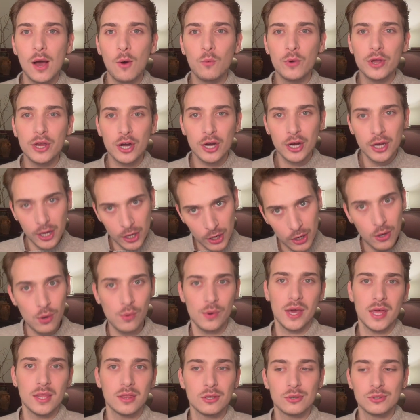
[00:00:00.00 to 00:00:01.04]
We are gonna go
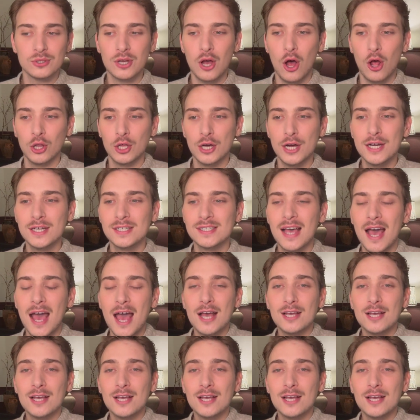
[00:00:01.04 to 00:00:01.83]
get those colors.